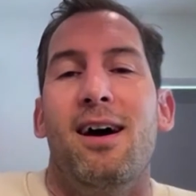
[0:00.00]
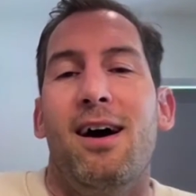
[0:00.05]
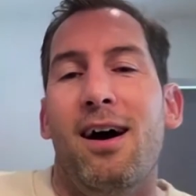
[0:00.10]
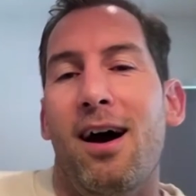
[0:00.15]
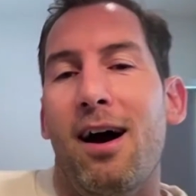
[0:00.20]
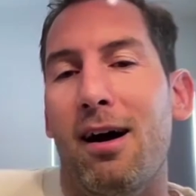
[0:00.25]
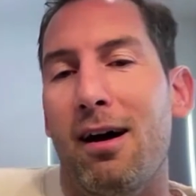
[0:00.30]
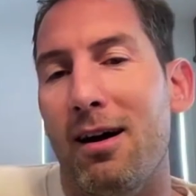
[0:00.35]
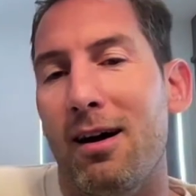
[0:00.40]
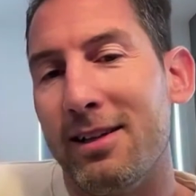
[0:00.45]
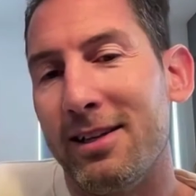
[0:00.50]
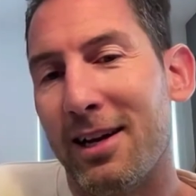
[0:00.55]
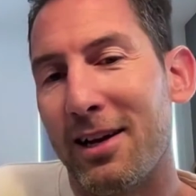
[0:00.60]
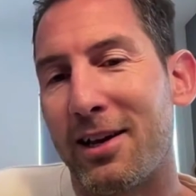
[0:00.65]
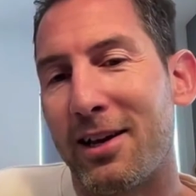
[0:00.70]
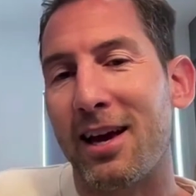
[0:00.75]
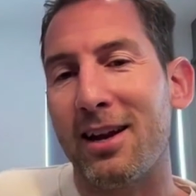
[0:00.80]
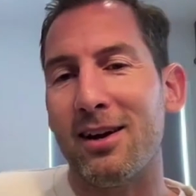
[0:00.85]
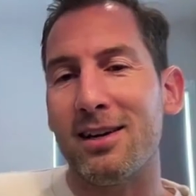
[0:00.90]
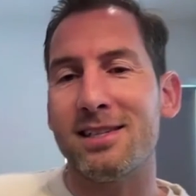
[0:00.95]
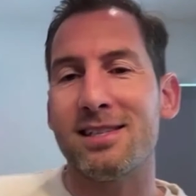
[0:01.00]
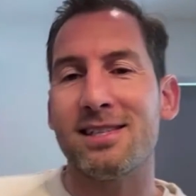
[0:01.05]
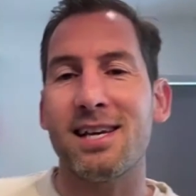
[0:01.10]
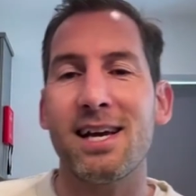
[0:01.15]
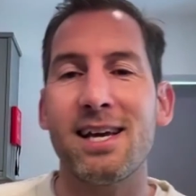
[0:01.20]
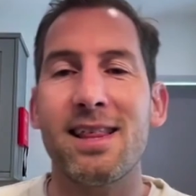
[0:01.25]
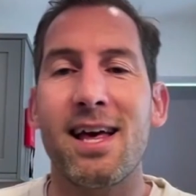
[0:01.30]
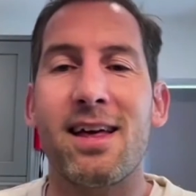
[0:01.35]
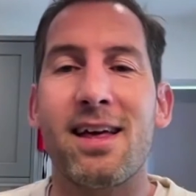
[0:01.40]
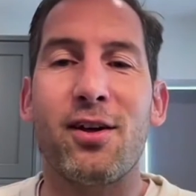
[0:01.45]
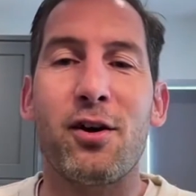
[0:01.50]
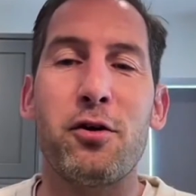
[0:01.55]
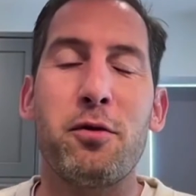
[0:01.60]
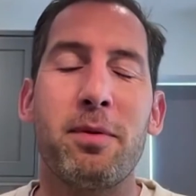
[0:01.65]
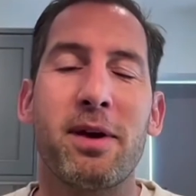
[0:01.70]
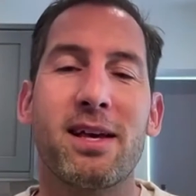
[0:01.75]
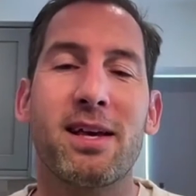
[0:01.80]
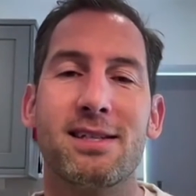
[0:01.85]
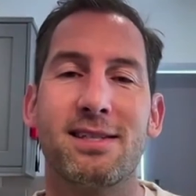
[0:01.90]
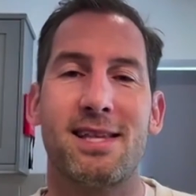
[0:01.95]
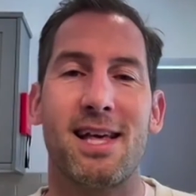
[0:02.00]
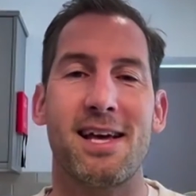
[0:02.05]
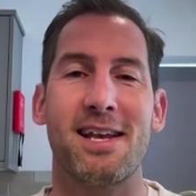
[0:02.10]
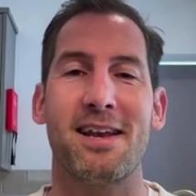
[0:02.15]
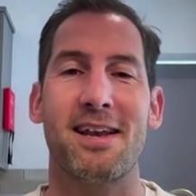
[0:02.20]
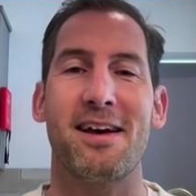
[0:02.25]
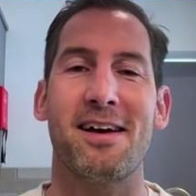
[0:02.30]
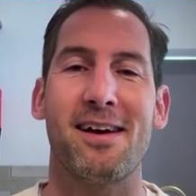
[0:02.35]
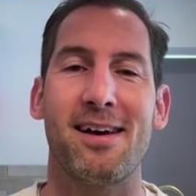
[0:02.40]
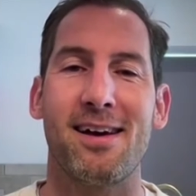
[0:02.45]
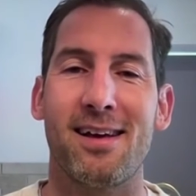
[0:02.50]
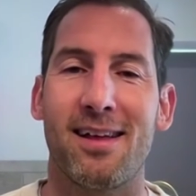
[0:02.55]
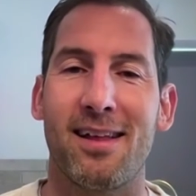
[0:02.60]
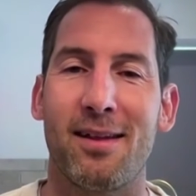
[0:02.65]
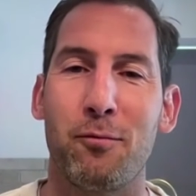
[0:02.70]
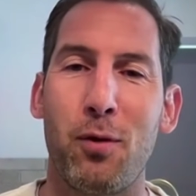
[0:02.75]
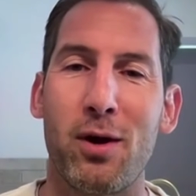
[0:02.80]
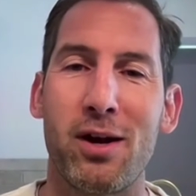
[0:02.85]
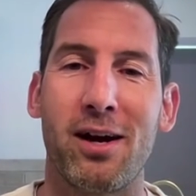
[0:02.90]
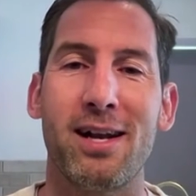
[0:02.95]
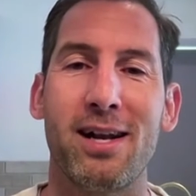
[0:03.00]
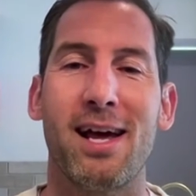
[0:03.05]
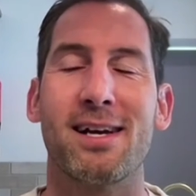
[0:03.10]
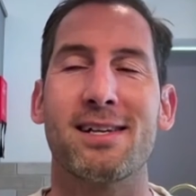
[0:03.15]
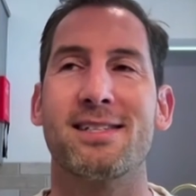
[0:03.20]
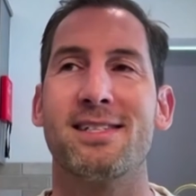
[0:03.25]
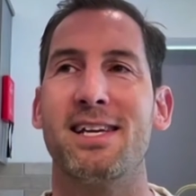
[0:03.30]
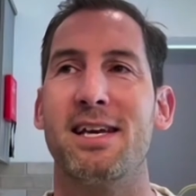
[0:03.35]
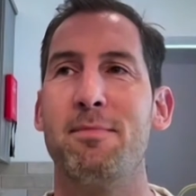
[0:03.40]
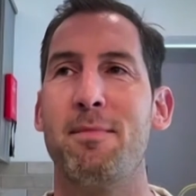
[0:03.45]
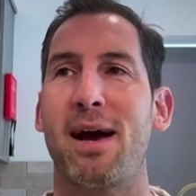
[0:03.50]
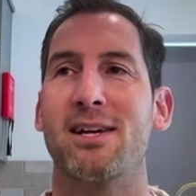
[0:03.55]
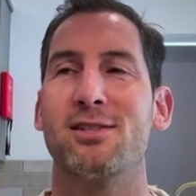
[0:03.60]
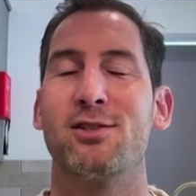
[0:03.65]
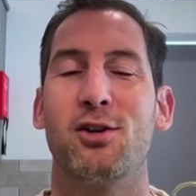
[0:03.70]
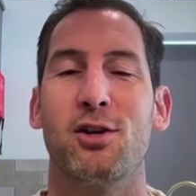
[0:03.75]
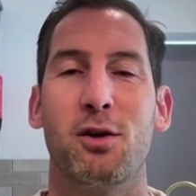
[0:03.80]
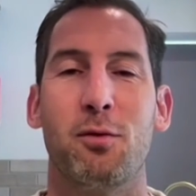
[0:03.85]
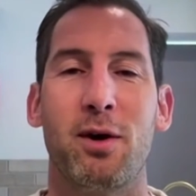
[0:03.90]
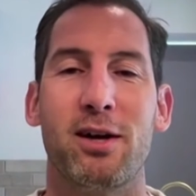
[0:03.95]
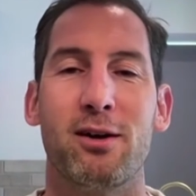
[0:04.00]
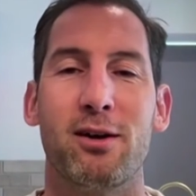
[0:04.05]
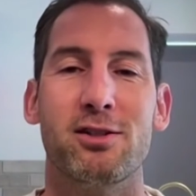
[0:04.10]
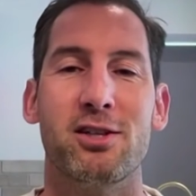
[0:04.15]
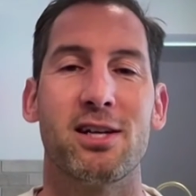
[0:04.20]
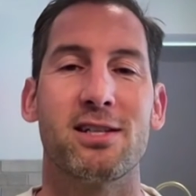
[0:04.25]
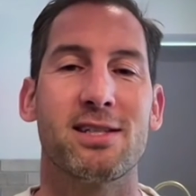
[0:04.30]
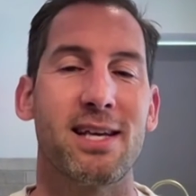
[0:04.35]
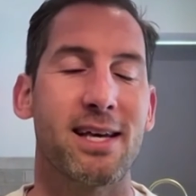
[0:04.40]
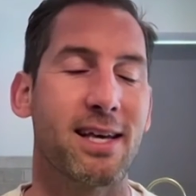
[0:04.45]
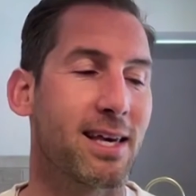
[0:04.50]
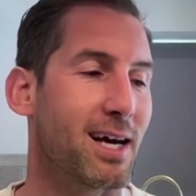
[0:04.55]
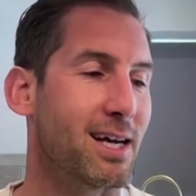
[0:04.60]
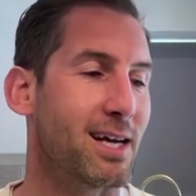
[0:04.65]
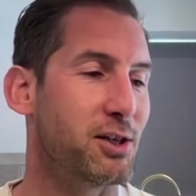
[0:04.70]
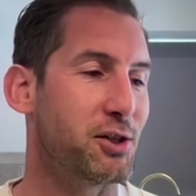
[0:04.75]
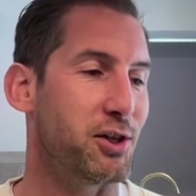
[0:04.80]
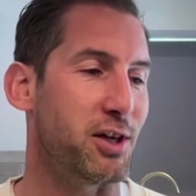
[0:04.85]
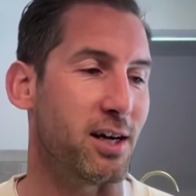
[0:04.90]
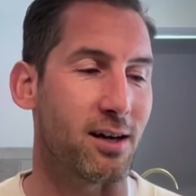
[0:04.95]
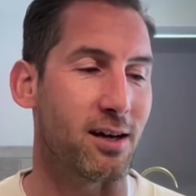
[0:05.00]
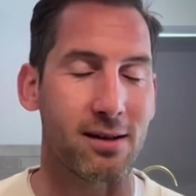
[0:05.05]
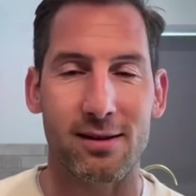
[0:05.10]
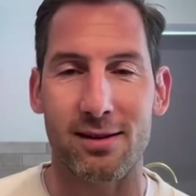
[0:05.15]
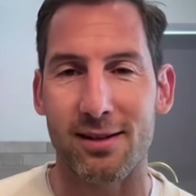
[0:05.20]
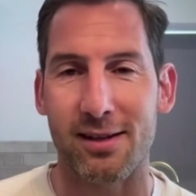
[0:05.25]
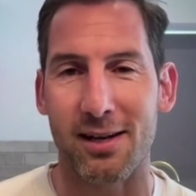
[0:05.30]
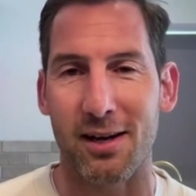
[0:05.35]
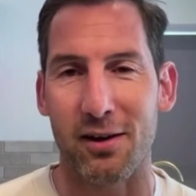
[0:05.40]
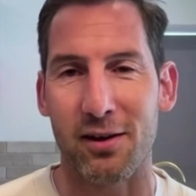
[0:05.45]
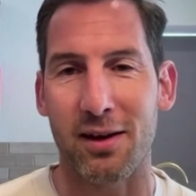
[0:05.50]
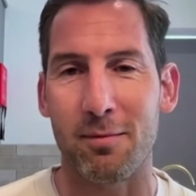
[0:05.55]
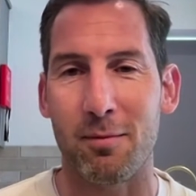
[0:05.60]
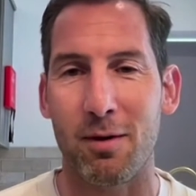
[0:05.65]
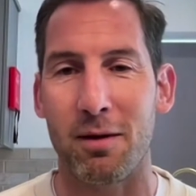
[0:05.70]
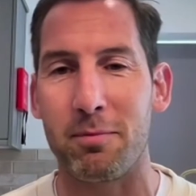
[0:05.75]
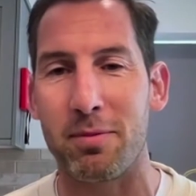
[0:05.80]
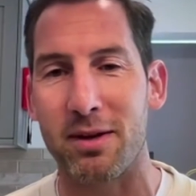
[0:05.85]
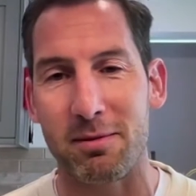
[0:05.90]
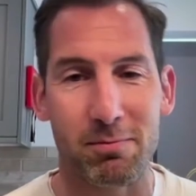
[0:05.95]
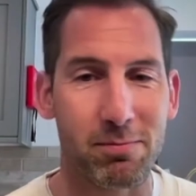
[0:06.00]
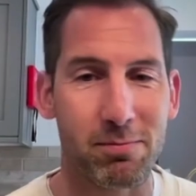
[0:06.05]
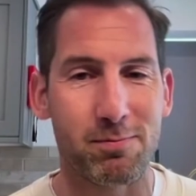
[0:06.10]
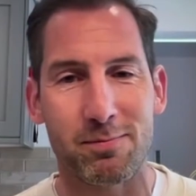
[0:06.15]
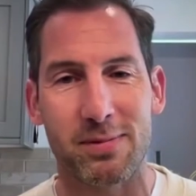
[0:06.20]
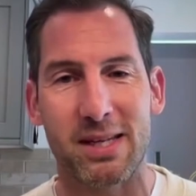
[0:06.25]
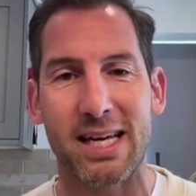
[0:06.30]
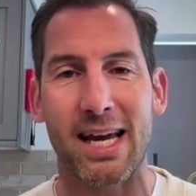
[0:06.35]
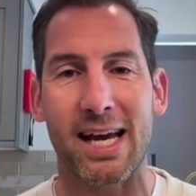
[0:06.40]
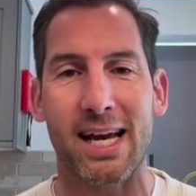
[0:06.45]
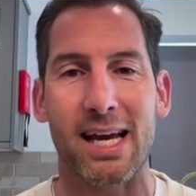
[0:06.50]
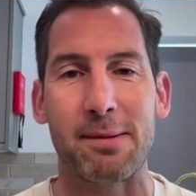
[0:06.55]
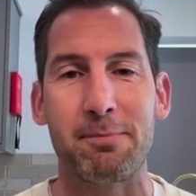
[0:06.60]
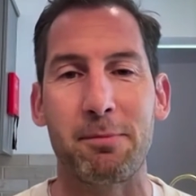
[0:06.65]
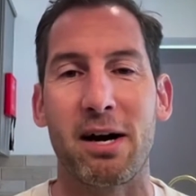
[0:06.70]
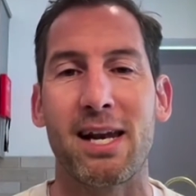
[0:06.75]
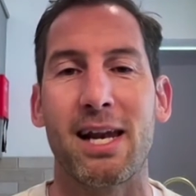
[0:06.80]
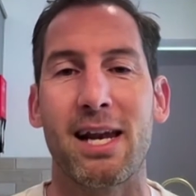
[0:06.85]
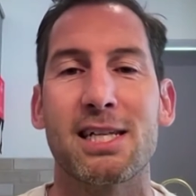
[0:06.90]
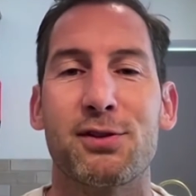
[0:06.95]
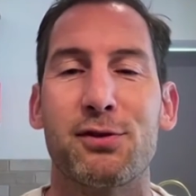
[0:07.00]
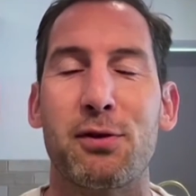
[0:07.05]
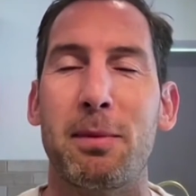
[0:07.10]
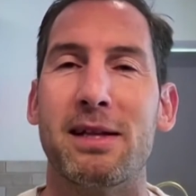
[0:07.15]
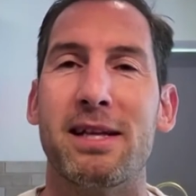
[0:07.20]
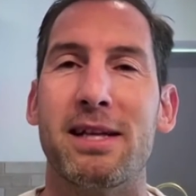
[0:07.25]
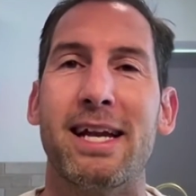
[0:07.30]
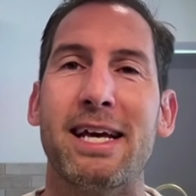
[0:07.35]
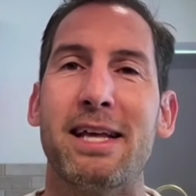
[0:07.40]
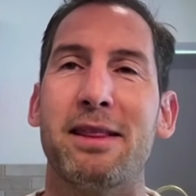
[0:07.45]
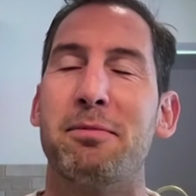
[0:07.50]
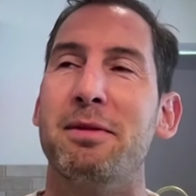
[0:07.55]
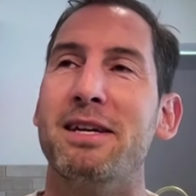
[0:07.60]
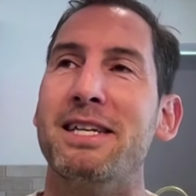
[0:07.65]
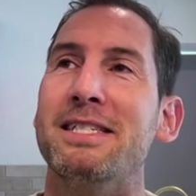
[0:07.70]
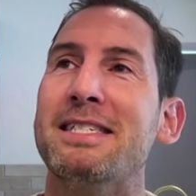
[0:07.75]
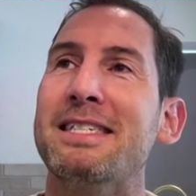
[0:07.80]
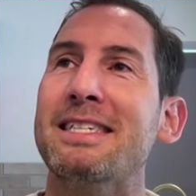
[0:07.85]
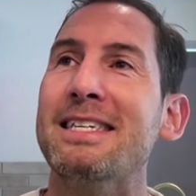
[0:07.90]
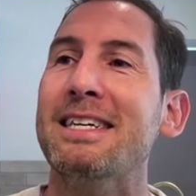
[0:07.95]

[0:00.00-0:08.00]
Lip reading: I don't know. Can I say that though? Because then when I next see Max Holloway or Justin Gaethje, you know, they might be kicking my legs from underneath me.